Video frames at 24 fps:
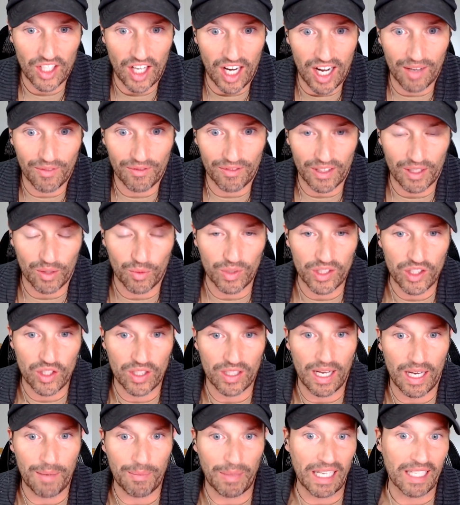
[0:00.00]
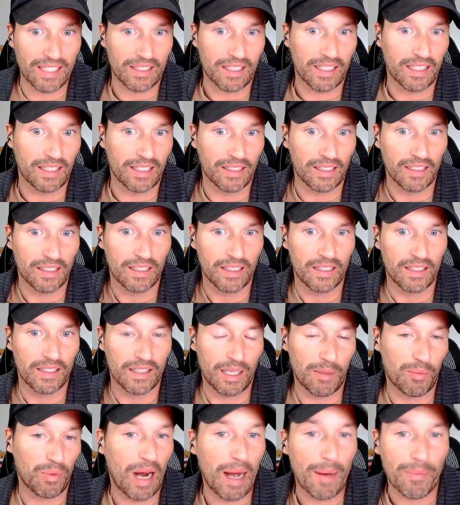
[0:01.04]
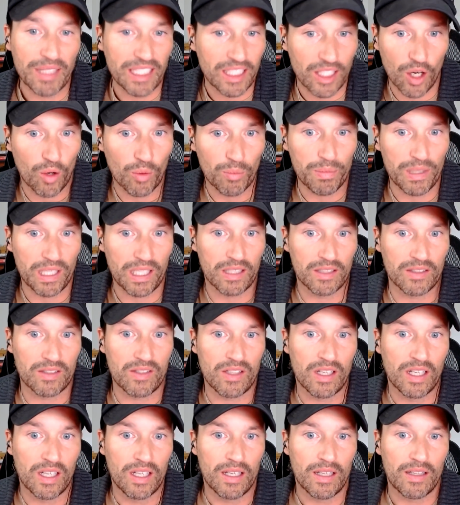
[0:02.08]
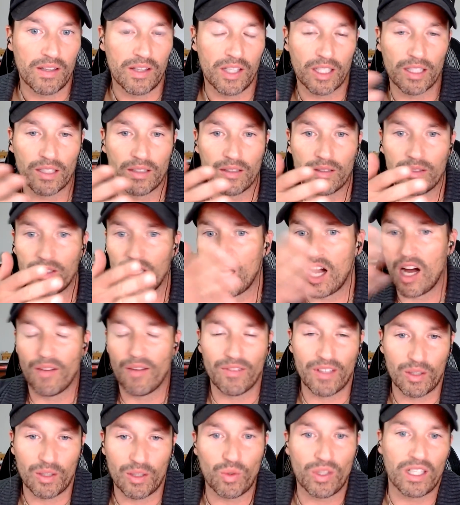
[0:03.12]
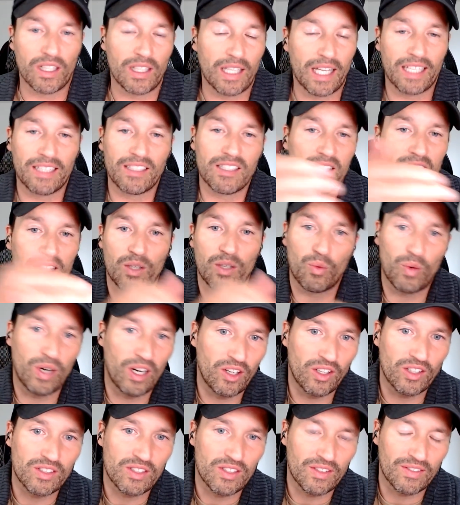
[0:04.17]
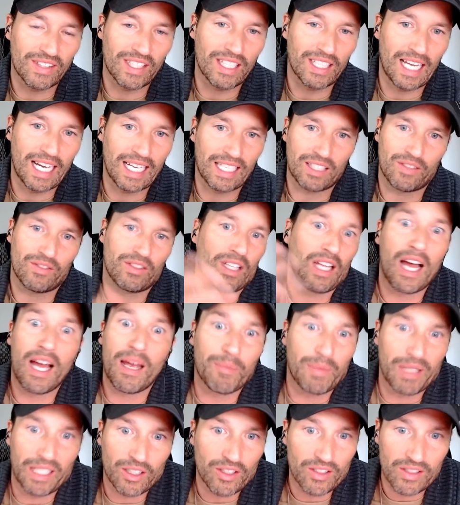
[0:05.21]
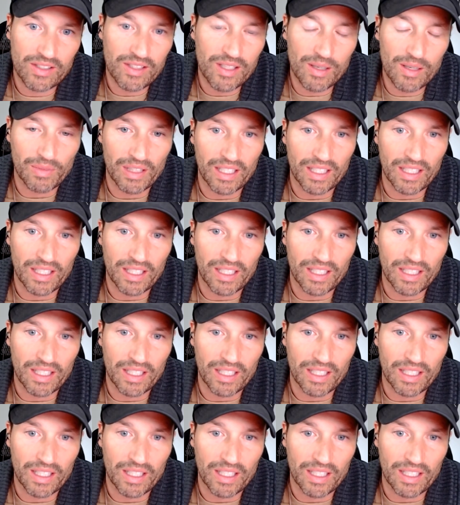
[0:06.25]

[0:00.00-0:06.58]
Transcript: conflict, which I'm guessing they probably don't, because the conflict would have led to the awareness of the lack of alignment on some